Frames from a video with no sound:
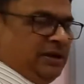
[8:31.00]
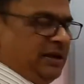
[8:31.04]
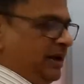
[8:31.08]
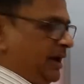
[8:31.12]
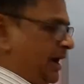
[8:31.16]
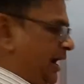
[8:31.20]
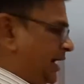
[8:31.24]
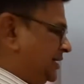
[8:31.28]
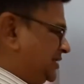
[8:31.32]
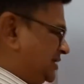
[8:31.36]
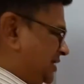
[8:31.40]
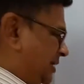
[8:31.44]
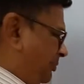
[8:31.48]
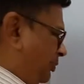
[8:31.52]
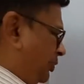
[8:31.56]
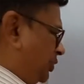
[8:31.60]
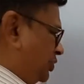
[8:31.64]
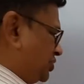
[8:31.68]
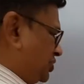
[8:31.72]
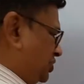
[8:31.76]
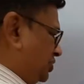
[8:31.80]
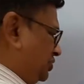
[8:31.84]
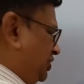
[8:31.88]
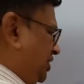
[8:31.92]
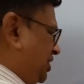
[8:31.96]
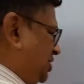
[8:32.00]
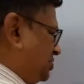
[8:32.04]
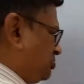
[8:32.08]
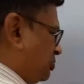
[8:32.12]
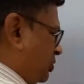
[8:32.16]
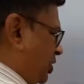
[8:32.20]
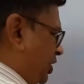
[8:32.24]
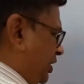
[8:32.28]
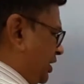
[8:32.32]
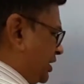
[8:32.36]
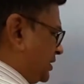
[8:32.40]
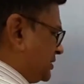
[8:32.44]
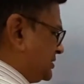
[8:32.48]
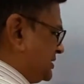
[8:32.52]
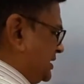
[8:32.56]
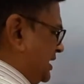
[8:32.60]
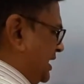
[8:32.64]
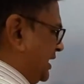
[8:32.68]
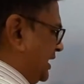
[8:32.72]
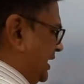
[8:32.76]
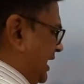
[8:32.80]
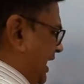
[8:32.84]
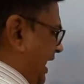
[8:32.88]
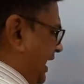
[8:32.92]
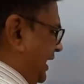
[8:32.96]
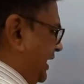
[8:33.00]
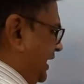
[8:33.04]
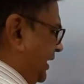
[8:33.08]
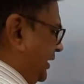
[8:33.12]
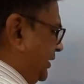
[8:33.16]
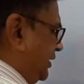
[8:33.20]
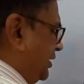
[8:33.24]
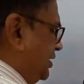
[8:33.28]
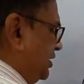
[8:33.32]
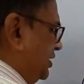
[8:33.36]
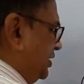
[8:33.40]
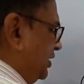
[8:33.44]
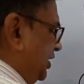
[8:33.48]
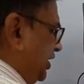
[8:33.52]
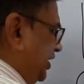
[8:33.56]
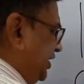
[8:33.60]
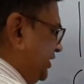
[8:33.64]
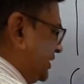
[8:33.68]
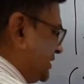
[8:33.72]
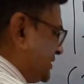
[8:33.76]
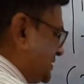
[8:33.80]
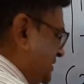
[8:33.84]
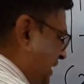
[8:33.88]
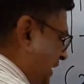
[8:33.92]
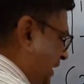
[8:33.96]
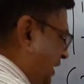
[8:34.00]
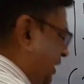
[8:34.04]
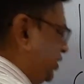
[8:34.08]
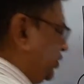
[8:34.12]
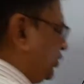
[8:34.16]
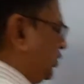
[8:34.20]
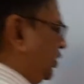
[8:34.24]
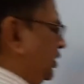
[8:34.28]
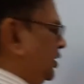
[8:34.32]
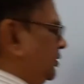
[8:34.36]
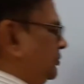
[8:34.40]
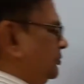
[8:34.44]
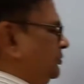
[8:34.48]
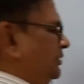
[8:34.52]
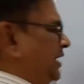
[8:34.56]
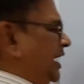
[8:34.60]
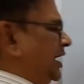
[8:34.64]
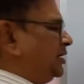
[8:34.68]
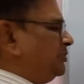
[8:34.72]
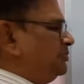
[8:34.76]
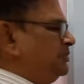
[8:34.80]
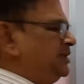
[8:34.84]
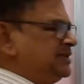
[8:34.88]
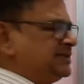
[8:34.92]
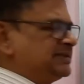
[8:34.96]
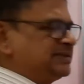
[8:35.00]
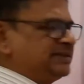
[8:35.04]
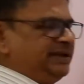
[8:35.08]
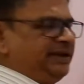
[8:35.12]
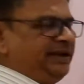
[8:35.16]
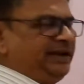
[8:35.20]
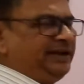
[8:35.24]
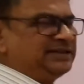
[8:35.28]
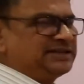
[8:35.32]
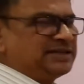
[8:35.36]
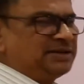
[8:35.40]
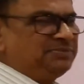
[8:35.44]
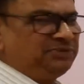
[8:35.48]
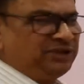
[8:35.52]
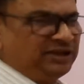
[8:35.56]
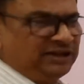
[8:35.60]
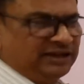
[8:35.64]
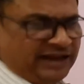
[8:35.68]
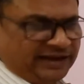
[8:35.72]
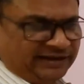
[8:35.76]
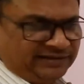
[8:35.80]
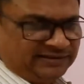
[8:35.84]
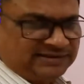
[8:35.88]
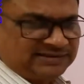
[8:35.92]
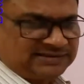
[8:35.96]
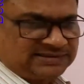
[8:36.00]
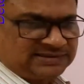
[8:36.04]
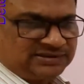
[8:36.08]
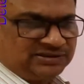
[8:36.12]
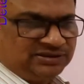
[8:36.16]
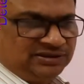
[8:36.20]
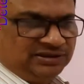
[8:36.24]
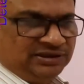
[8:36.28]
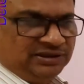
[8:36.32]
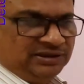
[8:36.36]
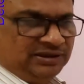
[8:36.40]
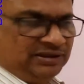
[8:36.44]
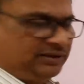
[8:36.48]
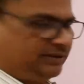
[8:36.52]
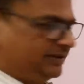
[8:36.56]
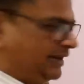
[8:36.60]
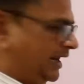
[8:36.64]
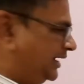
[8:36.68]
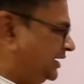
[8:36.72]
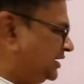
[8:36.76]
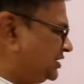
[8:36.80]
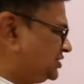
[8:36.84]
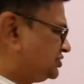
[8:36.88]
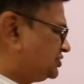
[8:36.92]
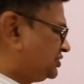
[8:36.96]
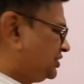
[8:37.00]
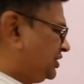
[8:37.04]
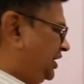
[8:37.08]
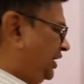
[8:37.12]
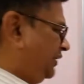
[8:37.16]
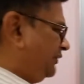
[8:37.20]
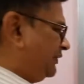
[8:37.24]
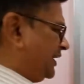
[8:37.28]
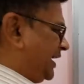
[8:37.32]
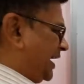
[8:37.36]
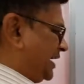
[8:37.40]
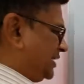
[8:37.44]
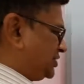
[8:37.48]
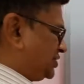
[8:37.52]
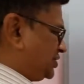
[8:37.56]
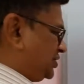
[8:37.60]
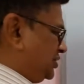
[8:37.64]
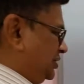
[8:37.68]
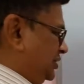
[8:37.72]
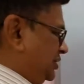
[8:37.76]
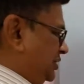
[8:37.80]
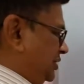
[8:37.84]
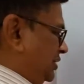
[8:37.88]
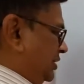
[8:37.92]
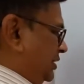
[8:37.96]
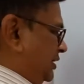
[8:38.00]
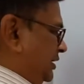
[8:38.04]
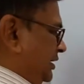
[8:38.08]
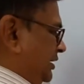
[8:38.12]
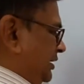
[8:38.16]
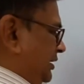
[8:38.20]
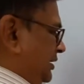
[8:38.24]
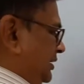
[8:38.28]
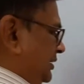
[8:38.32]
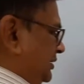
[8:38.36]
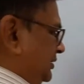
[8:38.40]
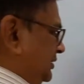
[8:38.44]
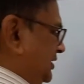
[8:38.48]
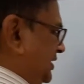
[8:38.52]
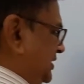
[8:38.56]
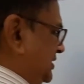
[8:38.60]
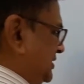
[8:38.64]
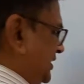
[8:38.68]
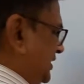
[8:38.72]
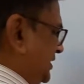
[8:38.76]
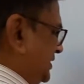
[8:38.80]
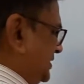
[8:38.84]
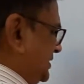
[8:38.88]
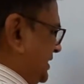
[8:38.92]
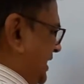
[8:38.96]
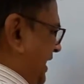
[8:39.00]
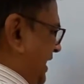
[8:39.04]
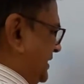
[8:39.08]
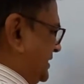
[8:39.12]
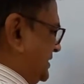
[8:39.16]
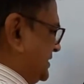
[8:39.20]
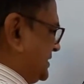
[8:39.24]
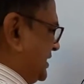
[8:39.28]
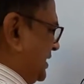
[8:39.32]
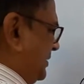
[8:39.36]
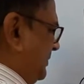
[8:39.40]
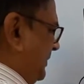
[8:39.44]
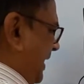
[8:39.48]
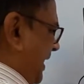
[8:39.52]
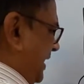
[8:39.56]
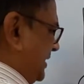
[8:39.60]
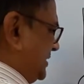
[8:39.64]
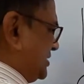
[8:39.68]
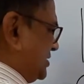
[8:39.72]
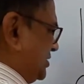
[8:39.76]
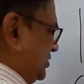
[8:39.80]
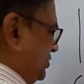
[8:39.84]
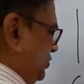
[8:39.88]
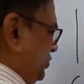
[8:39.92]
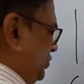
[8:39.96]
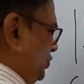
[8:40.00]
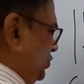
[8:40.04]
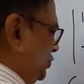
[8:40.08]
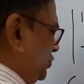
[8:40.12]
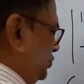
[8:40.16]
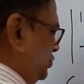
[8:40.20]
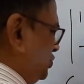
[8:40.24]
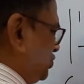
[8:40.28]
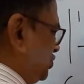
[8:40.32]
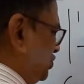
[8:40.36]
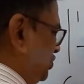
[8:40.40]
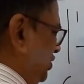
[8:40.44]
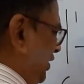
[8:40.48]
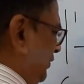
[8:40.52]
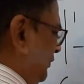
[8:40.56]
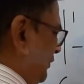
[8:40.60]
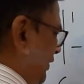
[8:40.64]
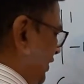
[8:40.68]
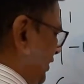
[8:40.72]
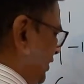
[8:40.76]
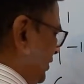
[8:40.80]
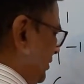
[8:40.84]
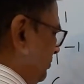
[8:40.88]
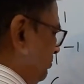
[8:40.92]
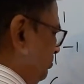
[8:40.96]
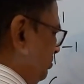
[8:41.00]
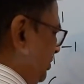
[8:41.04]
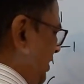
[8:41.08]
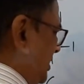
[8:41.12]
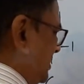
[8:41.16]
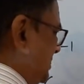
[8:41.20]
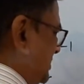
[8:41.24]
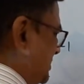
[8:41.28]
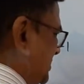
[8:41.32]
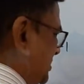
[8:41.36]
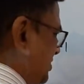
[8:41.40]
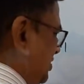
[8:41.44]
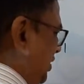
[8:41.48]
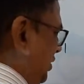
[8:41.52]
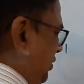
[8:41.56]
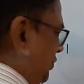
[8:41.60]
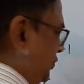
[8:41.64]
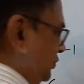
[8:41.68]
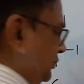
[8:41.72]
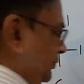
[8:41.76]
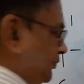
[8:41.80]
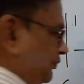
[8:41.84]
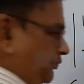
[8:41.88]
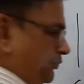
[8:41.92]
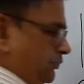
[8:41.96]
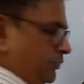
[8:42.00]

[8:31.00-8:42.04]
And suppose these products are added in the second column, that means it is something like this. That is given as, this is as same as 2C1 plus C2.